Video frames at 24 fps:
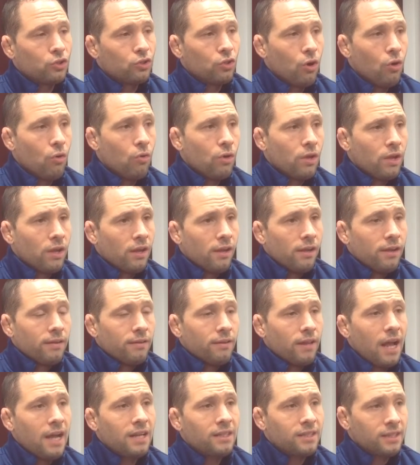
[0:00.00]
So
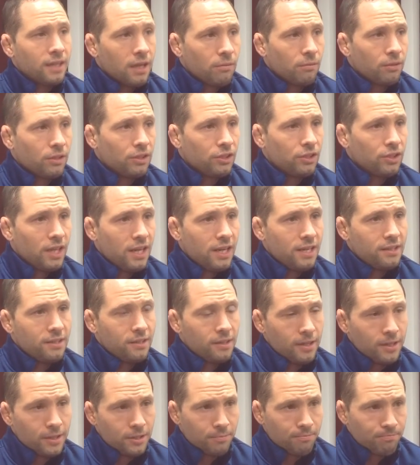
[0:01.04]
last thing I'm going to say is
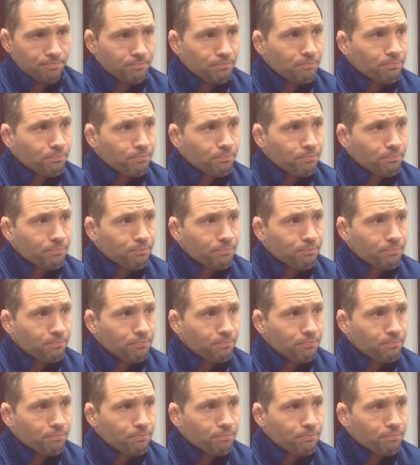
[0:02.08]
this.